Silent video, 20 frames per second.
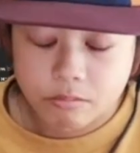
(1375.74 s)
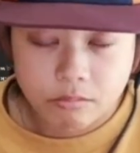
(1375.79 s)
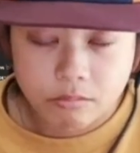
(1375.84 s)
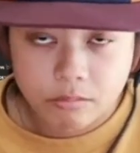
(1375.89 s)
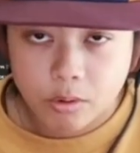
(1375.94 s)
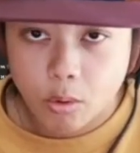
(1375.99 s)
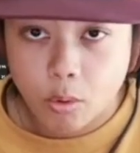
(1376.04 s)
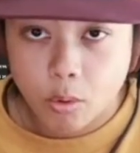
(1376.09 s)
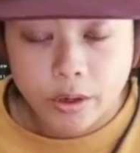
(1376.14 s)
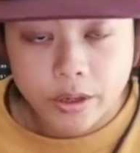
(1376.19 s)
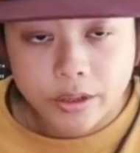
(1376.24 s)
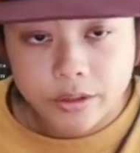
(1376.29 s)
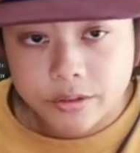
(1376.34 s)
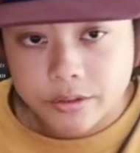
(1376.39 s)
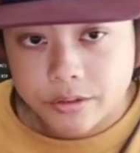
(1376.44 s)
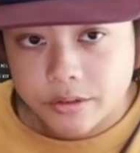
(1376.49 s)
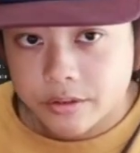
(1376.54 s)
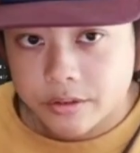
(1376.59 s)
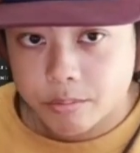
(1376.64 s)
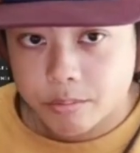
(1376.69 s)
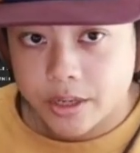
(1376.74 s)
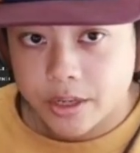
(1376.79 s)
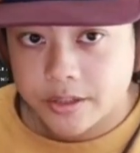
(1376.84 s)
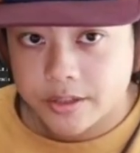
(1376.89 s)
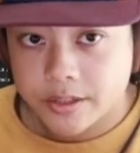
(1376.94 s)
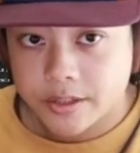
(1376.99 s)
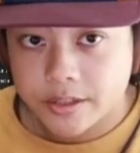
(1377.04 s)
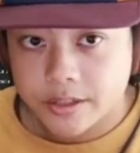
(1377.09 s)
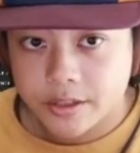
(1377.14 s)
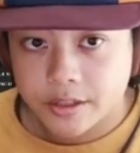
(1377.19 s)
Oils
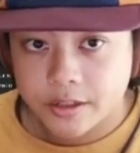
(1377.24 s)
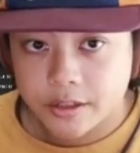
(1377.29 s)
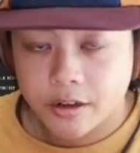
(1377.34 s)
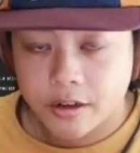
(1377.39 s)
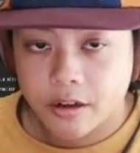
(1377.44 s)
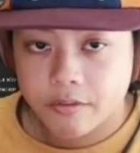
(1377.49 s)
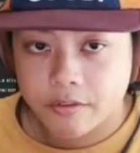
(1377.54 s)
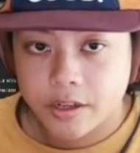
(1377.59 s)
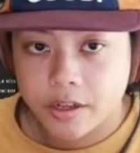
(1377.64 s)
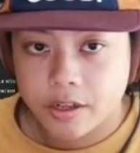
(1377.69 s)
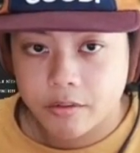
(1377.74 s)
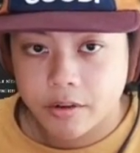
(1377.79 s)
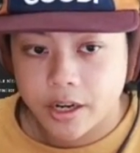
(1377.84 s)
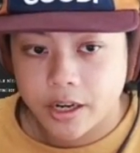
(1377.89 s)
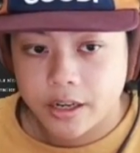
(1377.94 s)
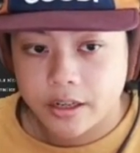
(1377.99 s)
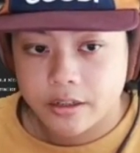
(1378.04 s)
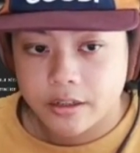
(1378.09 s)
present in the coffee, right?